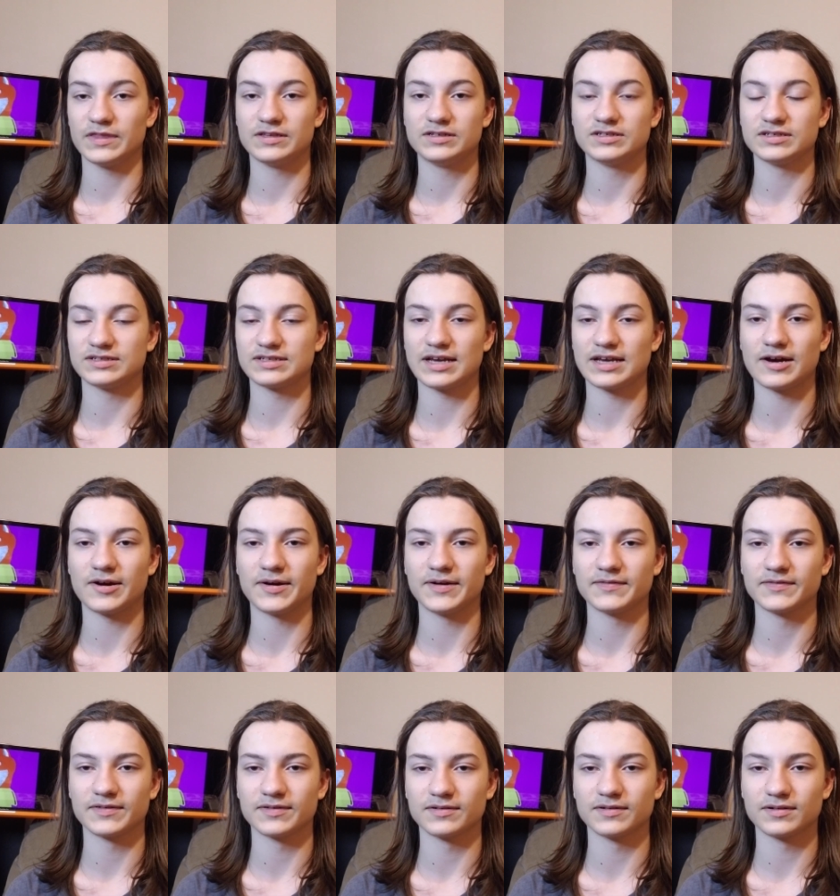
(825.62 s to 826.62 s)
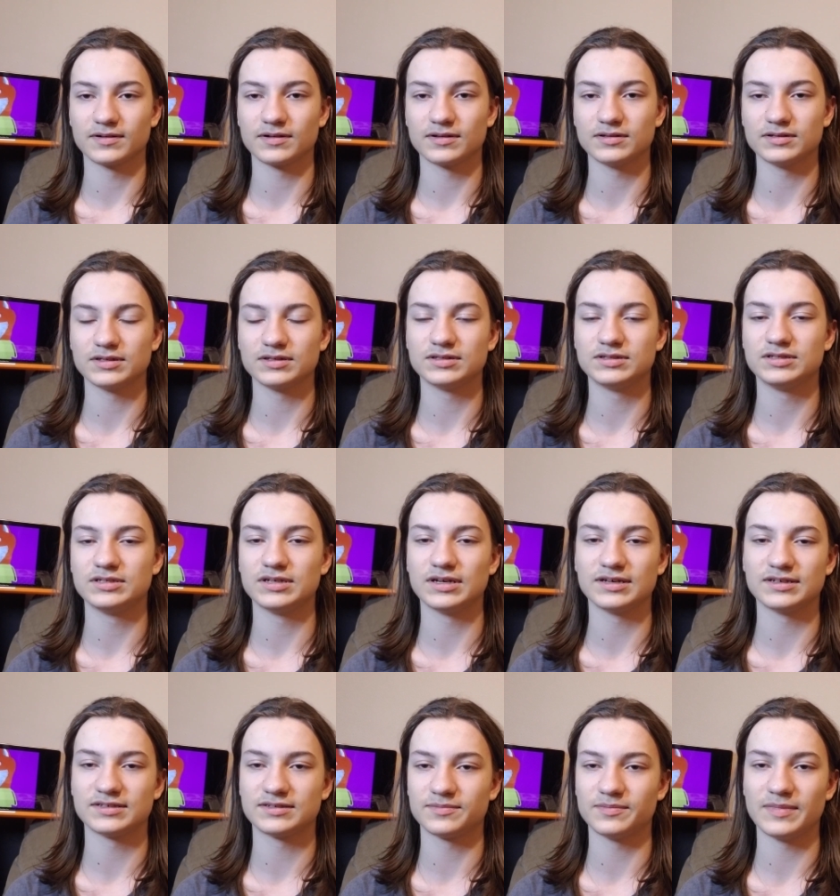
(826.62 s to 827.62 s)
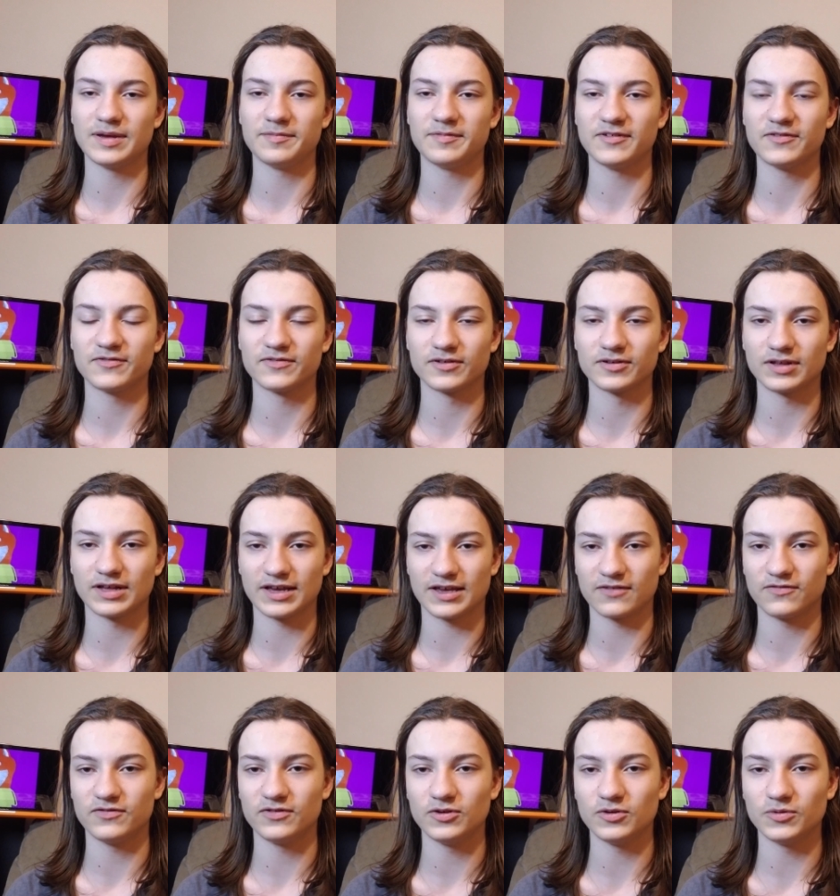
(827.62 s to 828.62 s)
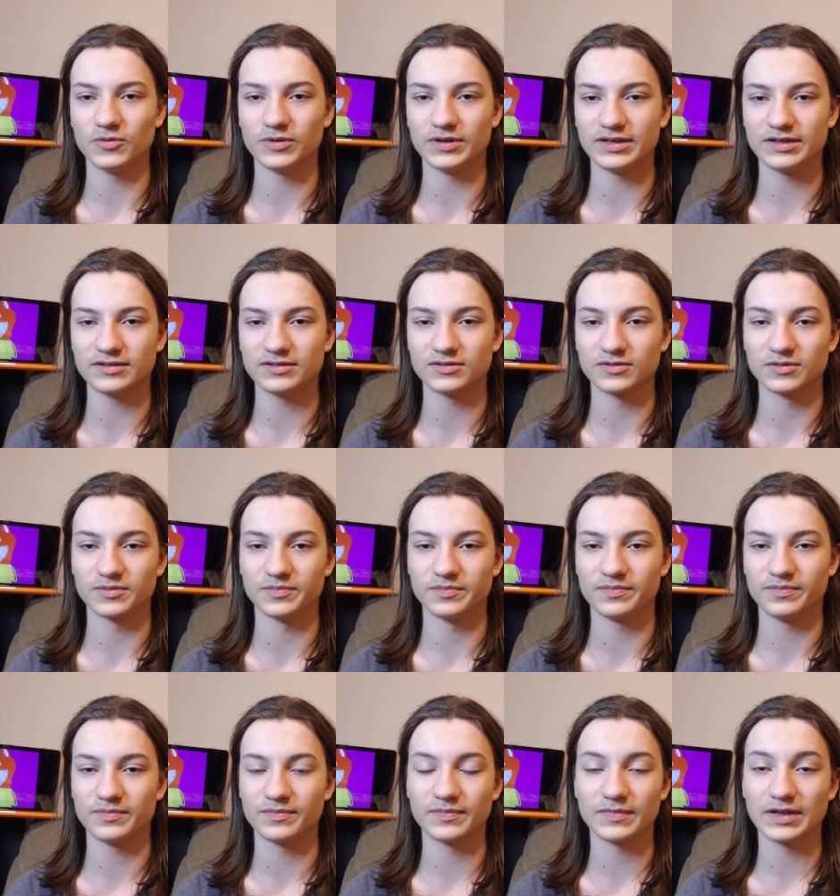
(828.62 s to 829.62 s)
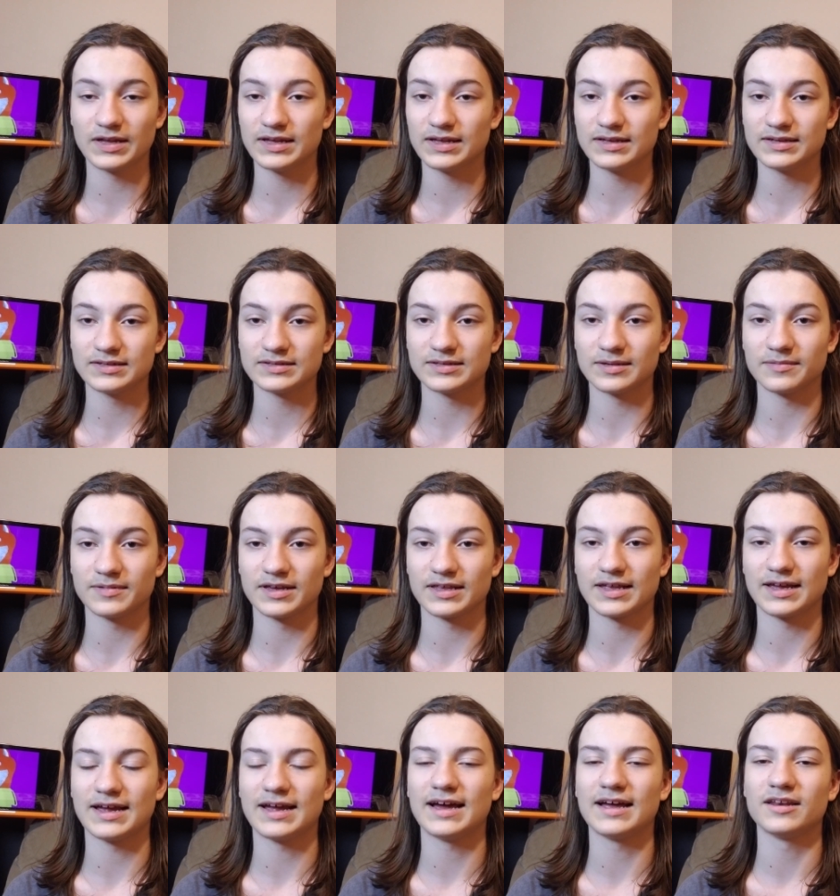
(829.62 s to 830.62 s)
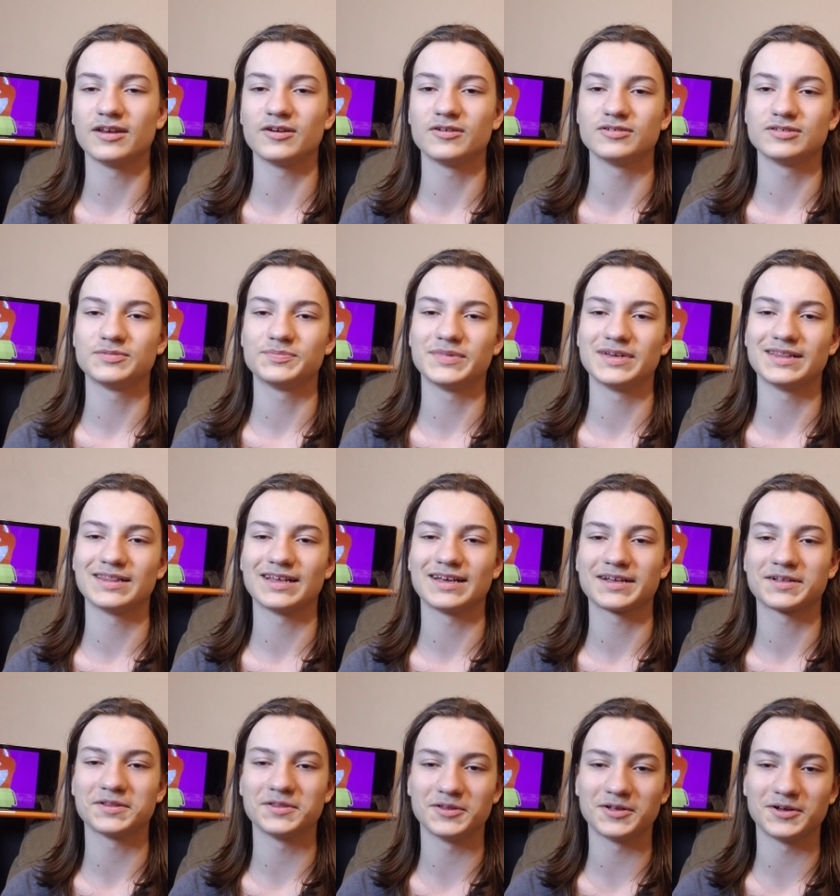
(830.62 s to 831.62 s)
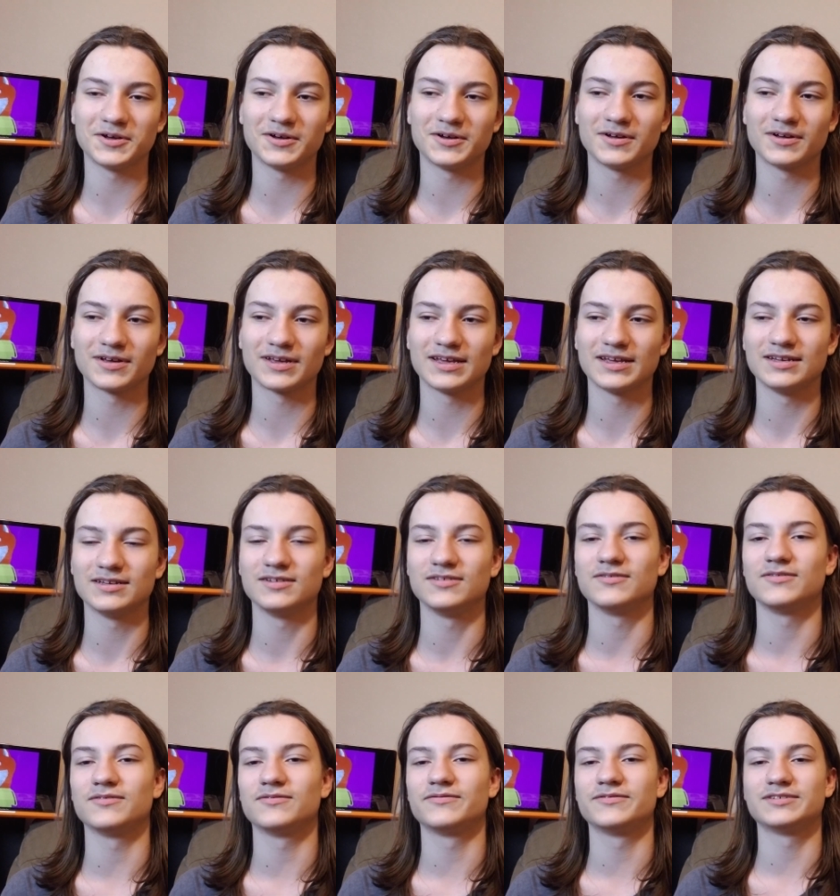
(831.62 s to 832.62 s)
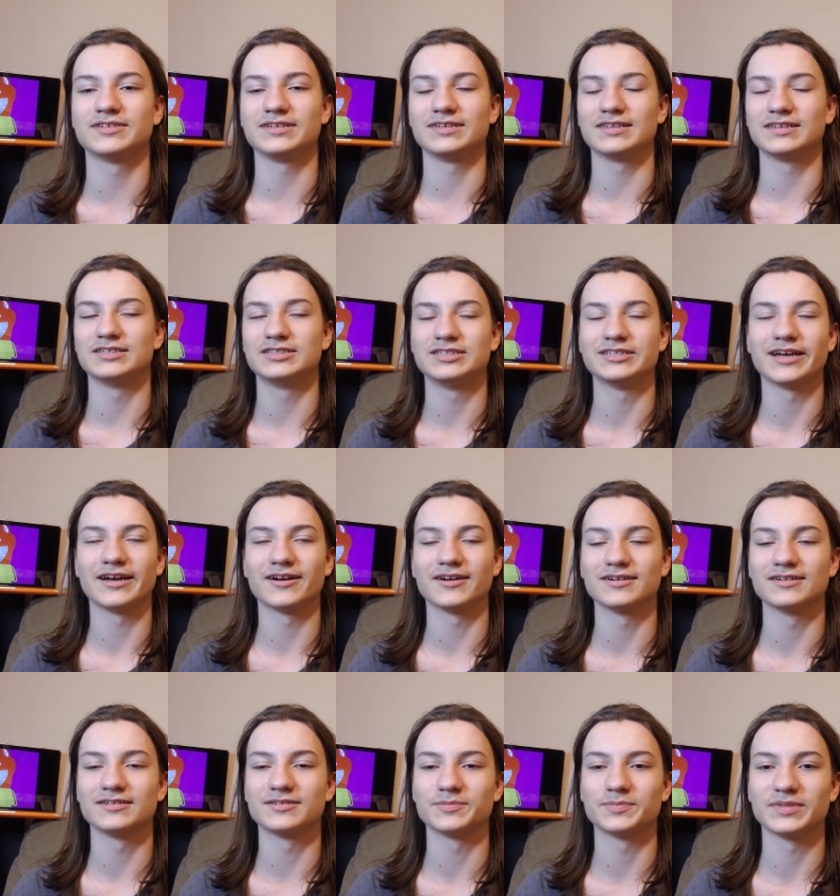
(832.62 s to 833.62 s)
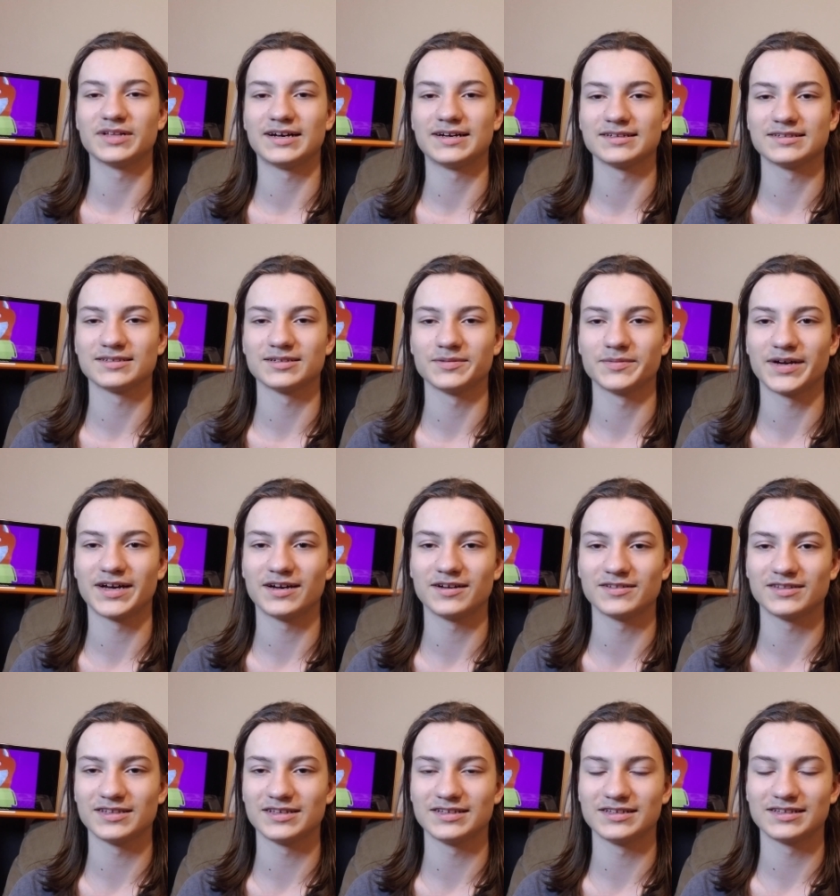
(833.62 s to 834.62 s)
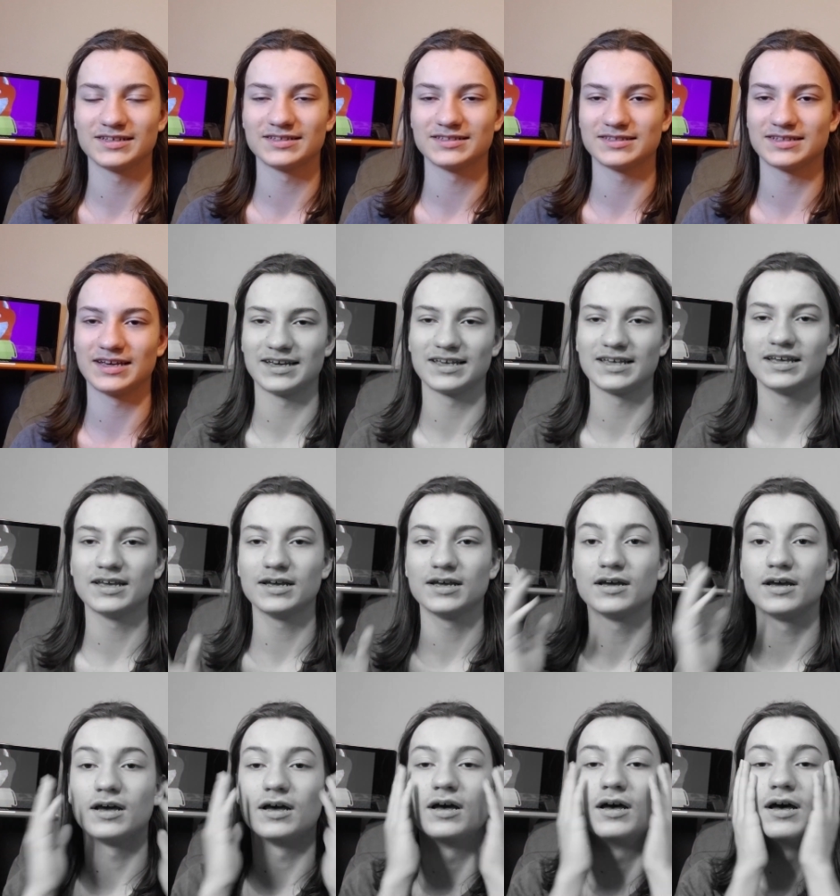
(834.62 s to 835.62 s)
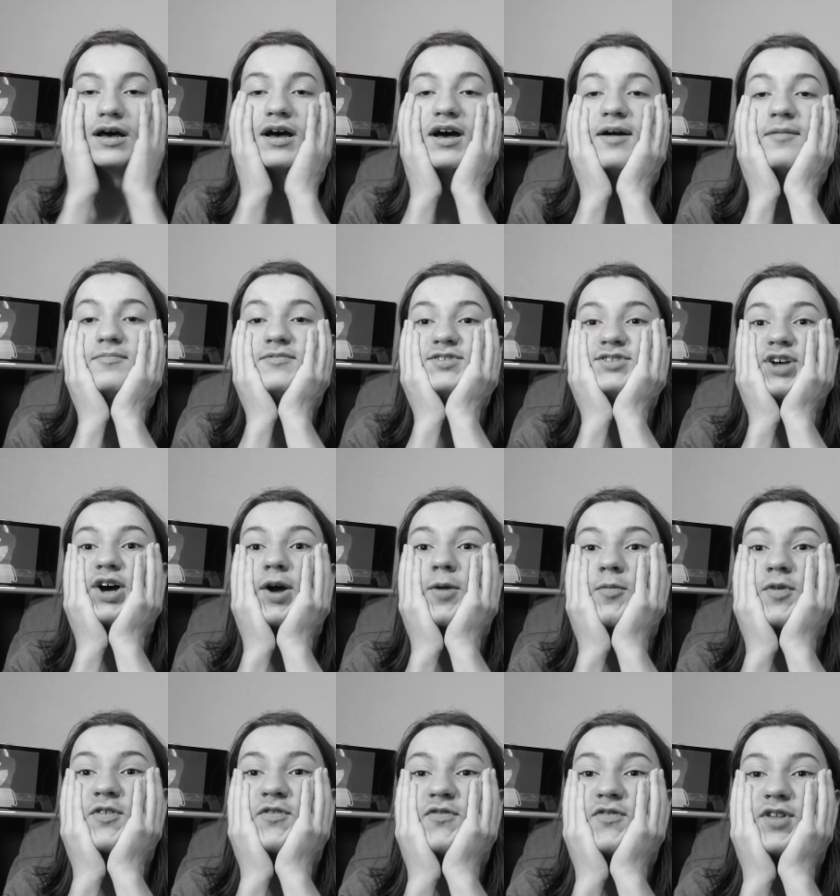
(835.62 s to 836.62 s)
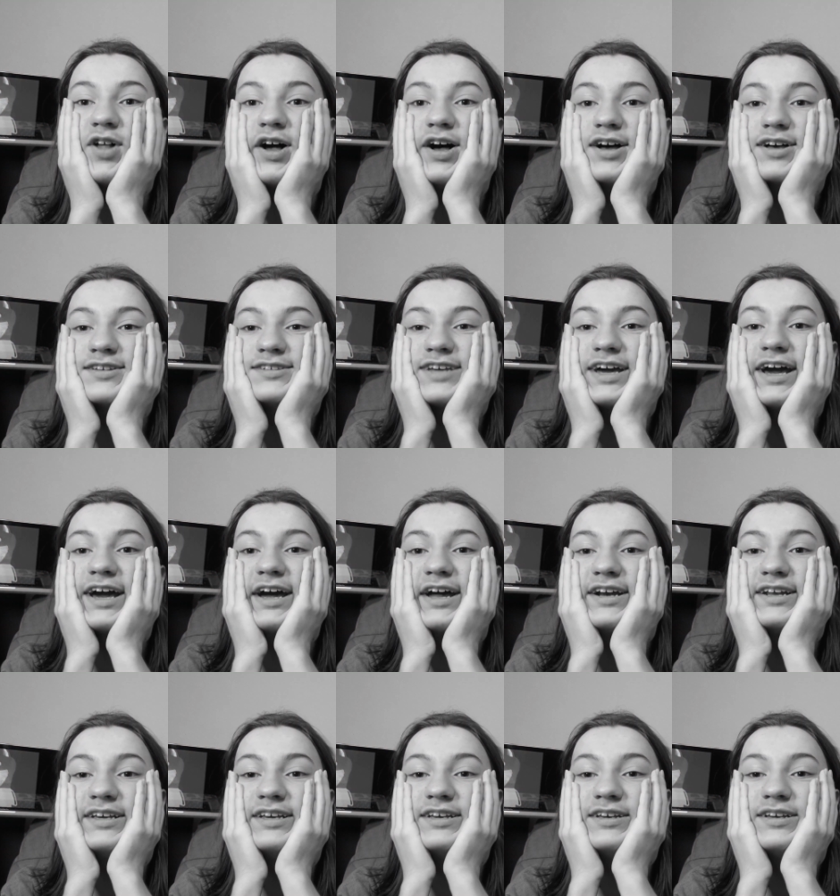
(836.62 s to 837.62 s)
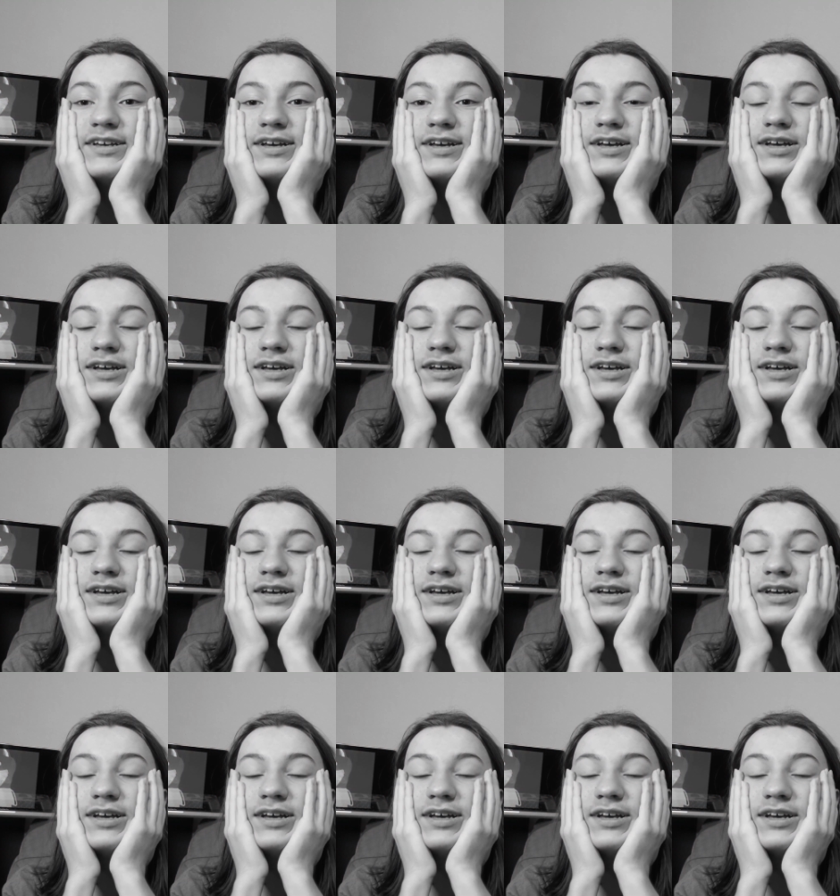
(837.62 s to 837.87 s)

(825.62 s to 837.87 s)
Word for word: just however, just maybe for like a few weeks or something like that. I know it's been like long and you've seen the Jared's Blaster Battle thing. It's like, uh, I'm done with vlogs, Addy.